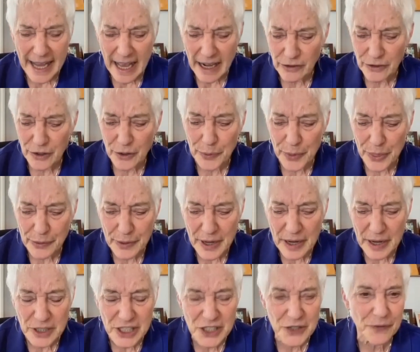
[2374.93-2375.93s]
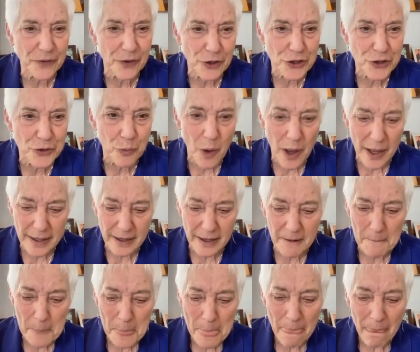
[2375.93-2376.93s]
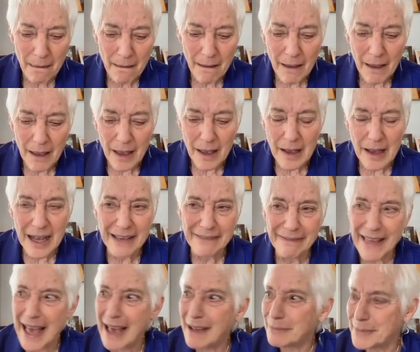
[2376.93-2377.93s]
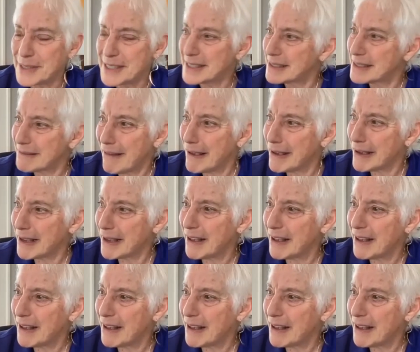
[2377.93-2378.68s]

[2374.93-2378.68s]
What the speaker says: I don't know whether he was the first one. And that was like,